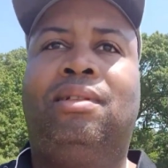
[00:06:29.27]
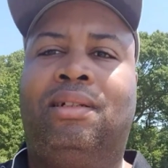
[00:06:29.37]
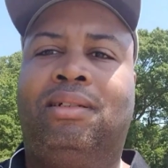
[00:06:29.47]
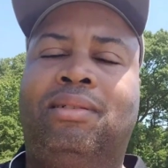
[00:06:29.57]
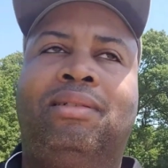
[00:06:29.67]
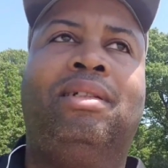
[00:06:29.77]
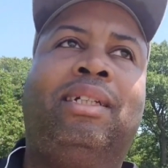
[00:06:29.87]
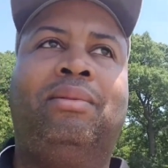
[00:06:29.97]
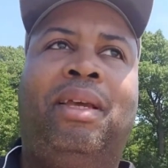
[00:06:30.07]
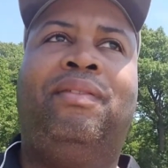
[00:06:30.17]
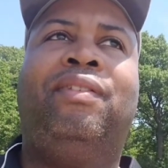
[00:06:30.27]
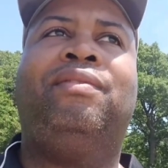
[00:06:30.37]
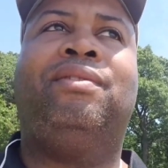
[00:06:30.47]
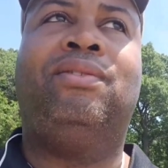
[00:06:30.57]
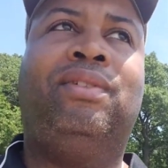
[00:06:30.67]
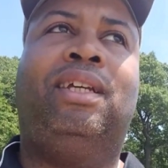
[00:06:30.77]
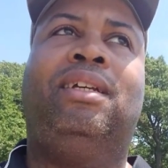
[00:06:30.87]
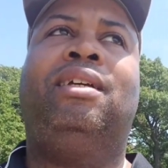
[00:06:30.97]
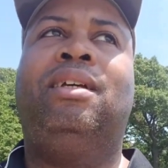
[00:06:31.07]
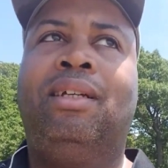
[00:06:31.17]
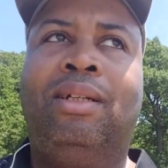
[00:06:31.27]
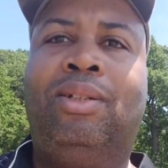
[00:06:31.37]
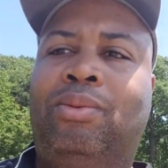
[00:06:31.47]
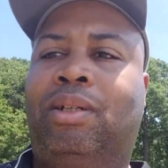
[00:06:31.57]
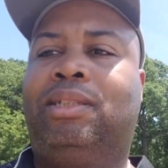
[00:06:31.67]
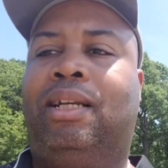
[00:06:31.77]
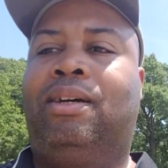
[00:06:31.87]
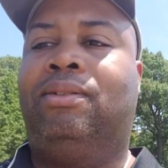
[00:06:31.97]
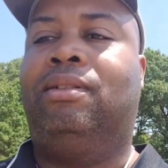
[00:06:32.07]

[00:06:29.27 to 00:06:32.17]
Oh, got some hay fever over there. You worked that